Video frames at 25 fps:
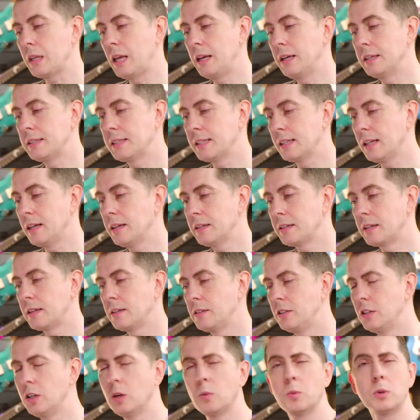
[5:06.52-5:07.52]
It's like
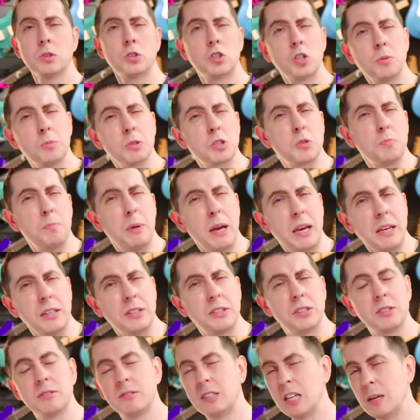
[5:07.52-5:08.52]
you don't want too much
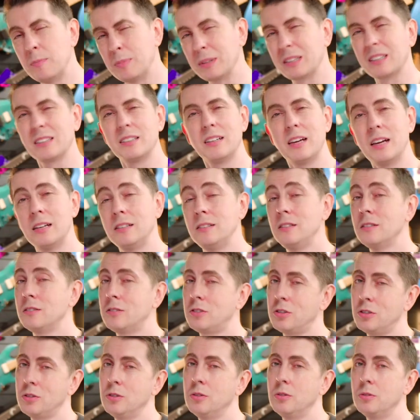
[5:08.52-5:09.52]
bass typically in your
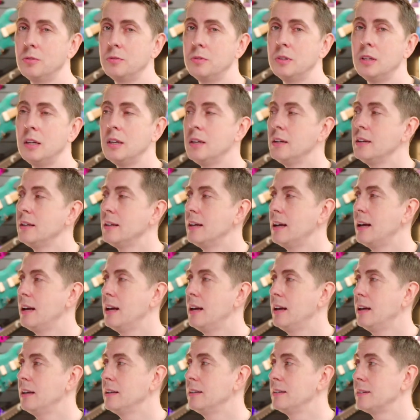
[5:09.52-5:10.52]
tone
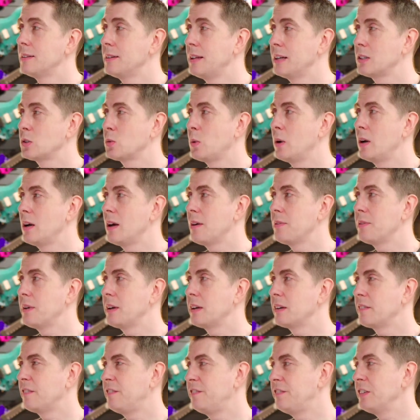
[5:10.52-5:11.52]
and that's why I
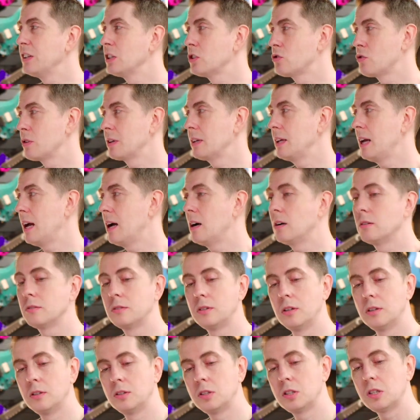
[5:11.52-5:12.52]
think filtering
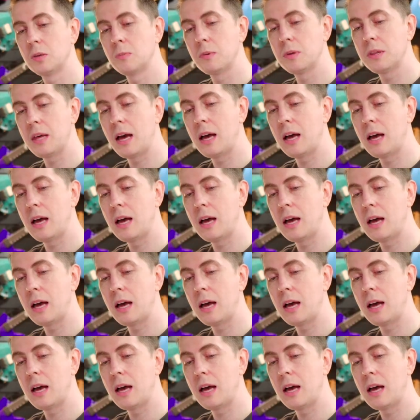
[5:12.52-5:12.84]
out some of